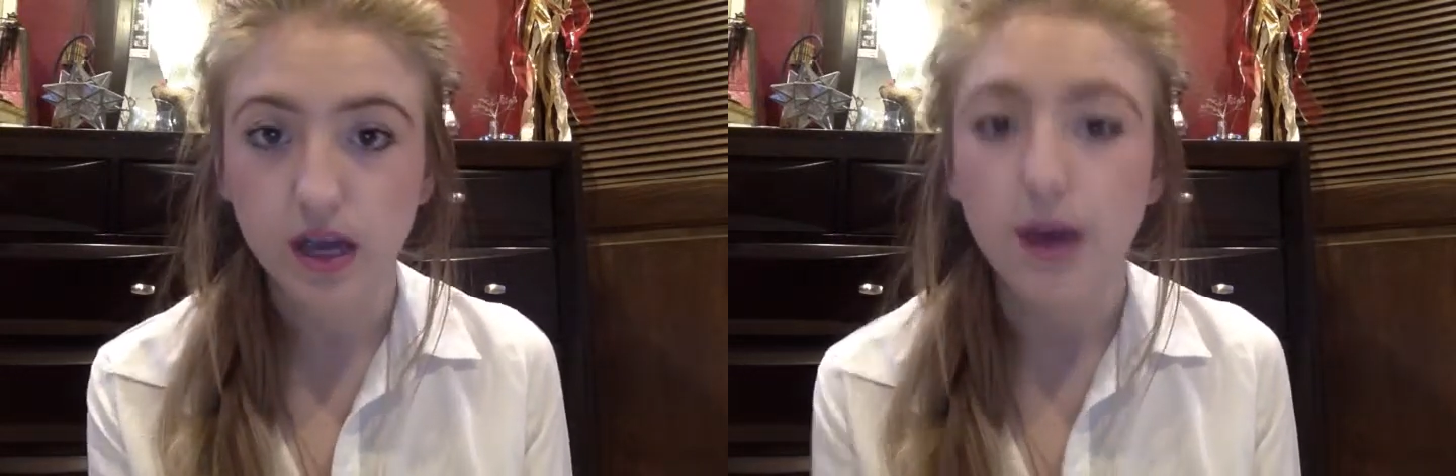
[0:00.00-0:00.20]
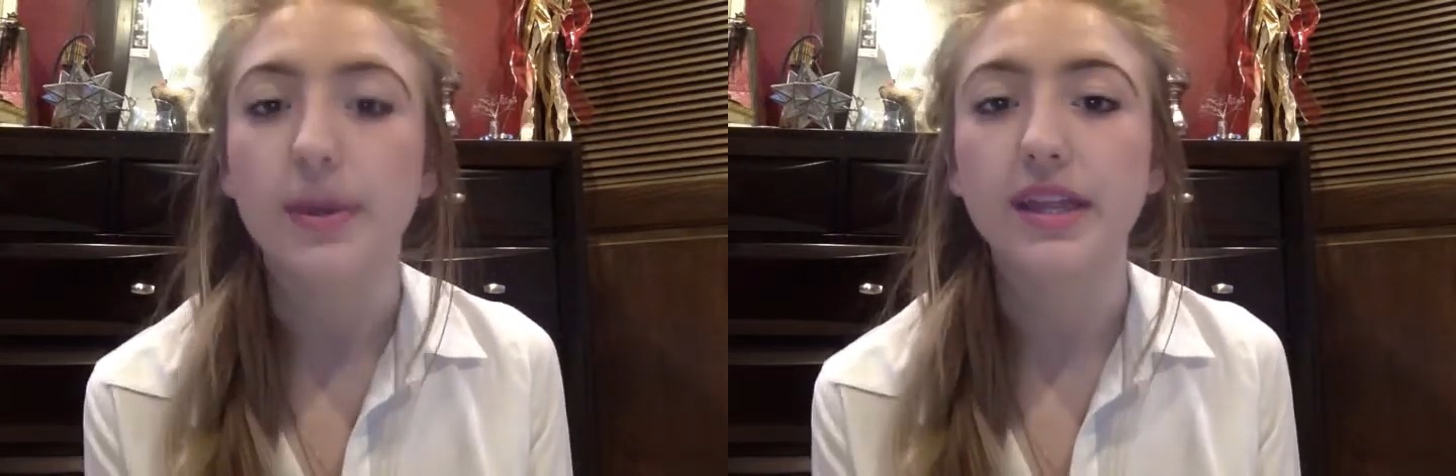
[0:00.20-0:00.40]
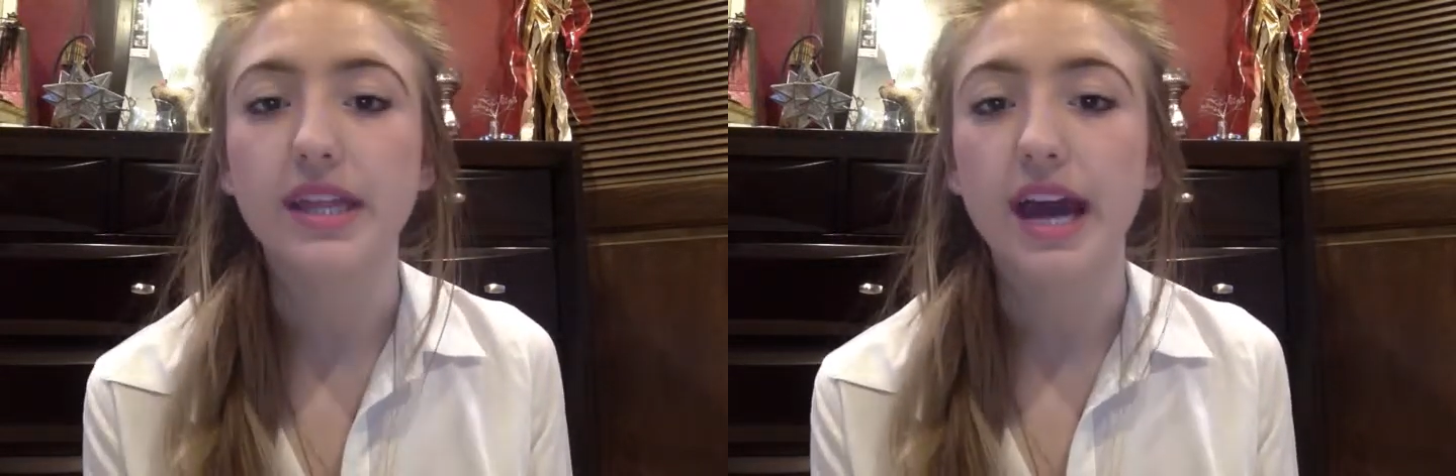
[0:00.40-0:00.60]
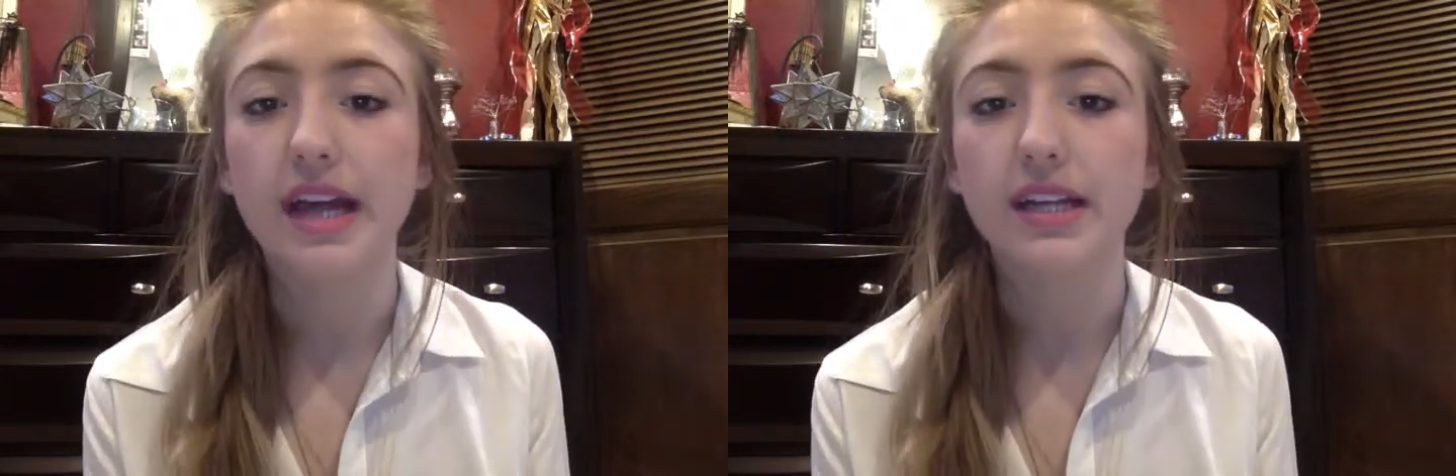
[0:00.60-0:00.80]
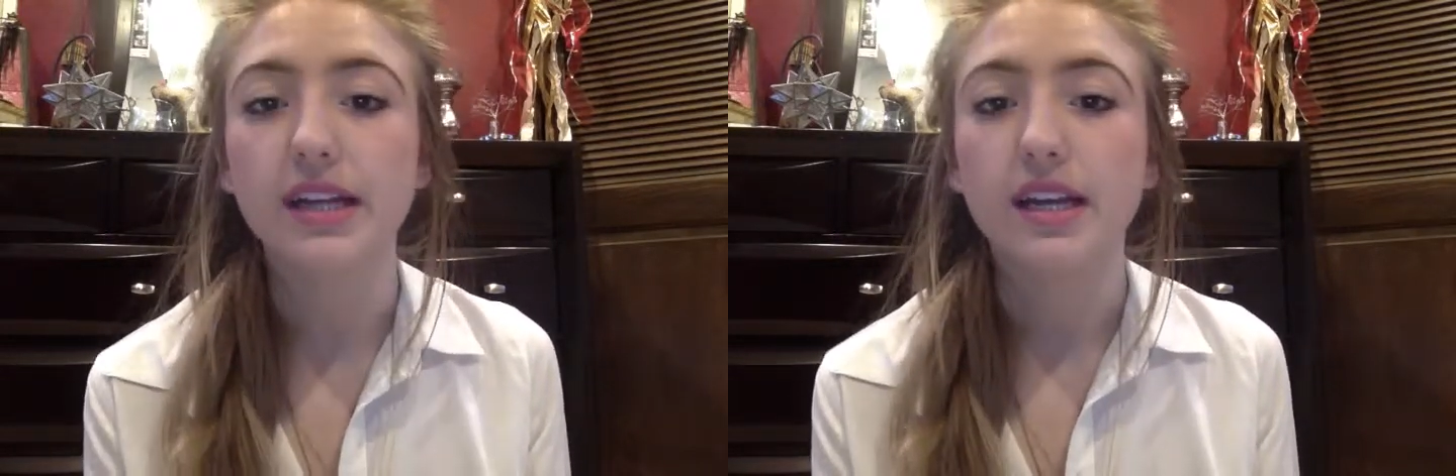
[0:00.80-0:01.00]
but
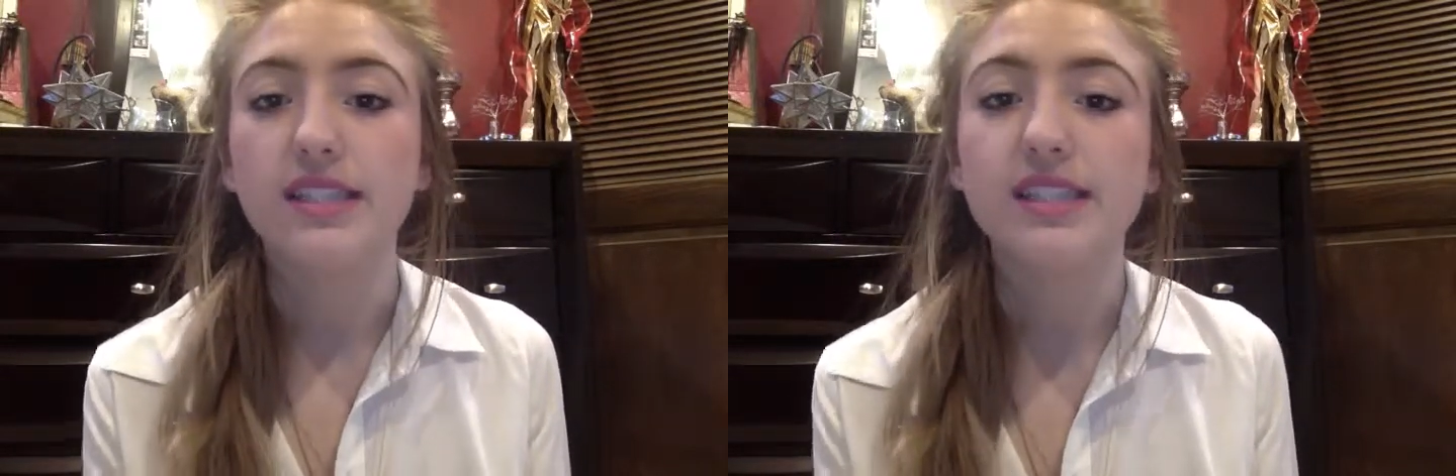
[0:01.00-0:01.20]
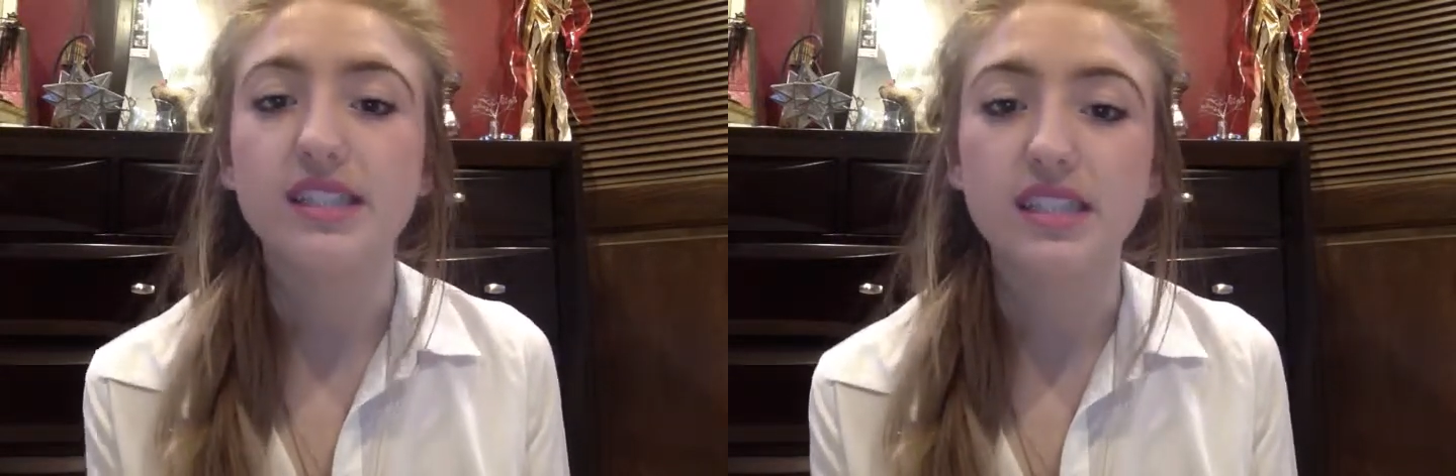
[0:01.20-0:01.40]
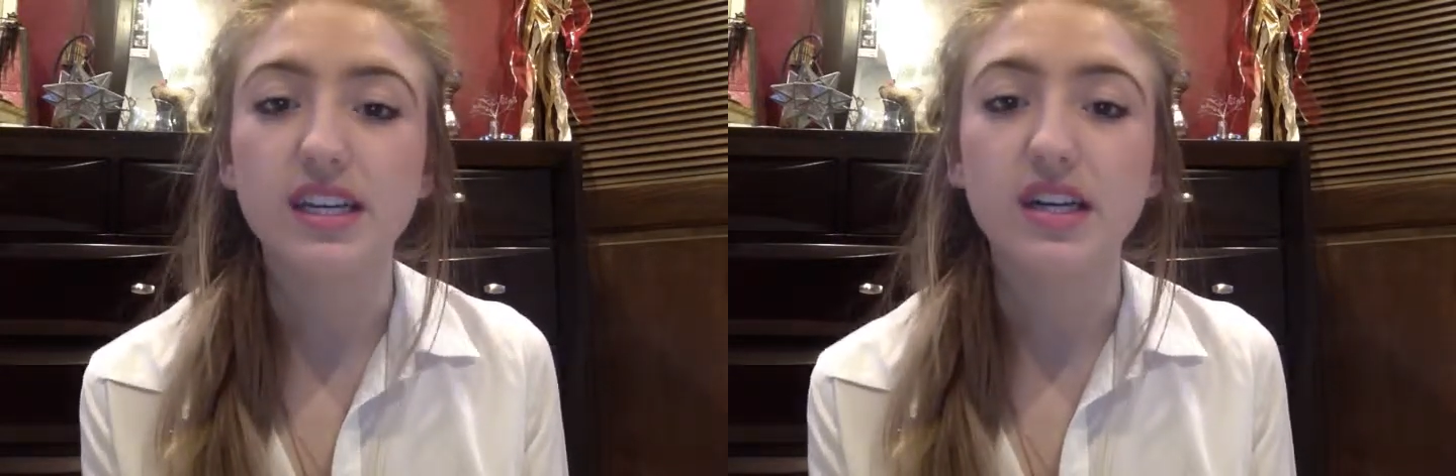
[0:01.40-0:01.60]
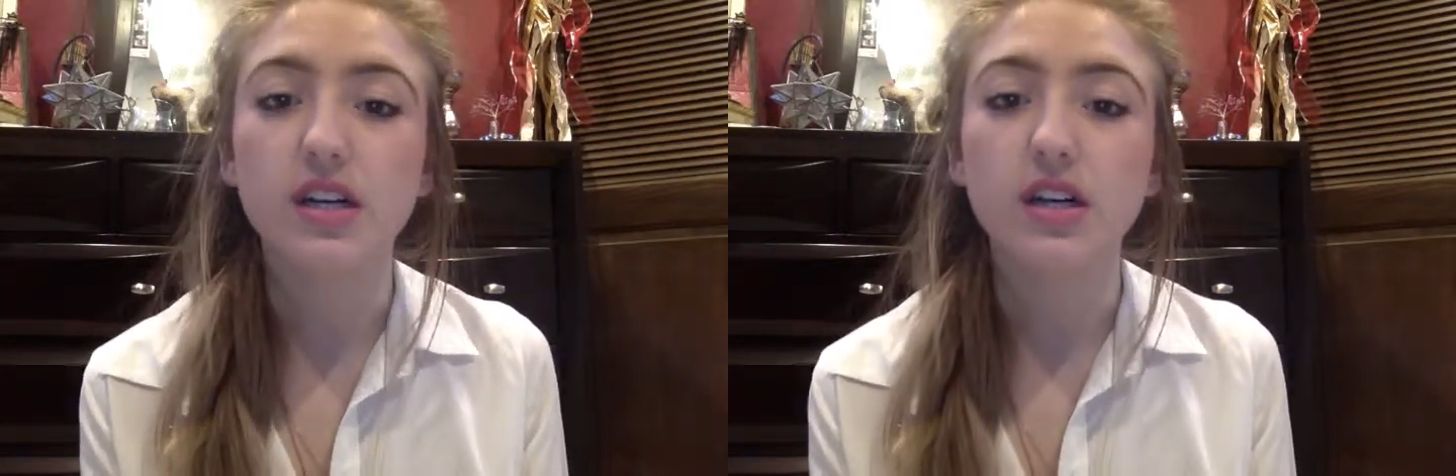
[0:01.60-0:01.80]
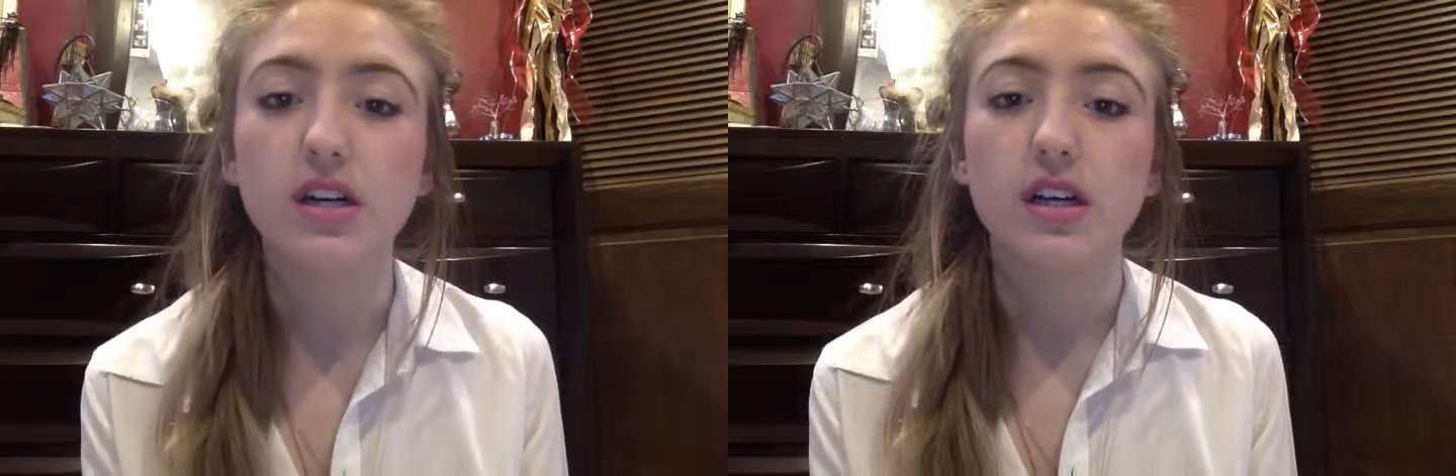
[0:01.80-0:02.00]
then
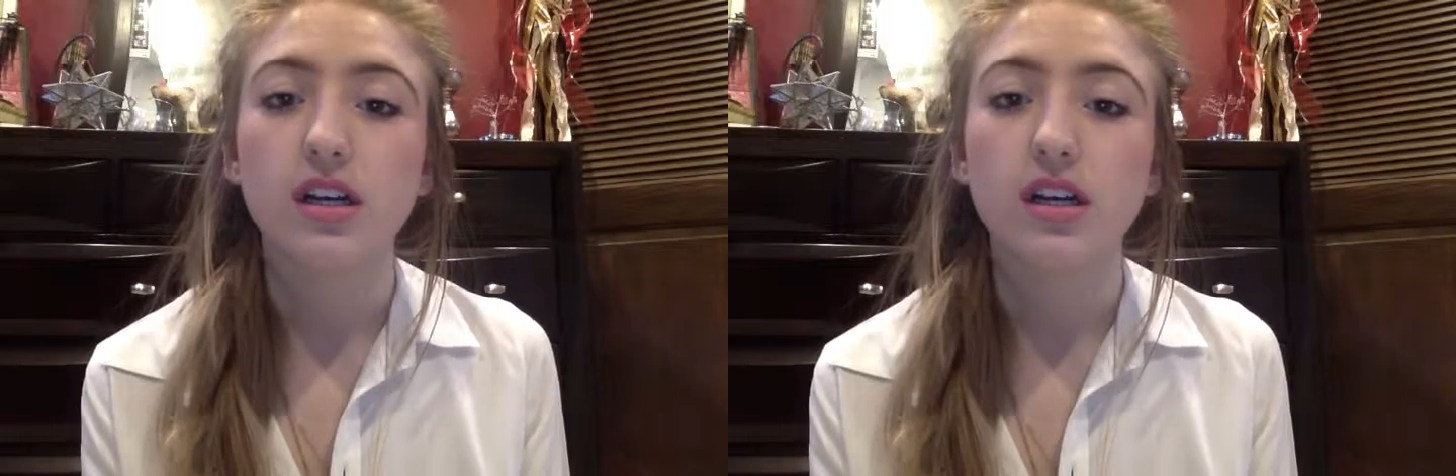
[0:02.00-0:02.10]
still